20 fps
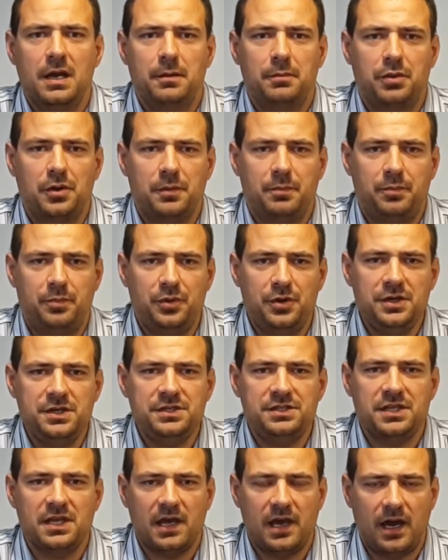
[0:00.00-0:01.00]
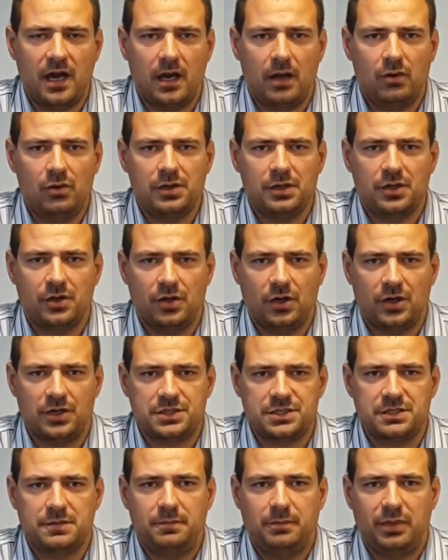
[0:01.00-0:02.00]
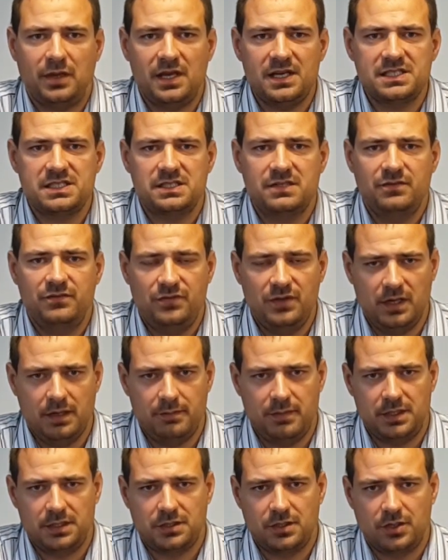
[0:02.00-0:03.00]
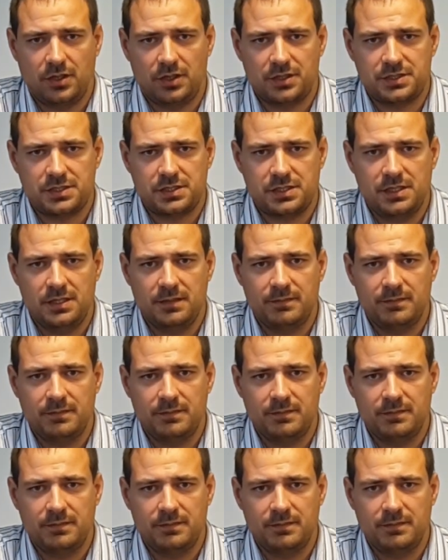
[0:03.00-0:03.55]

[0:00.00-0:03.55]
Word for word: per print hour cost plus filament cost,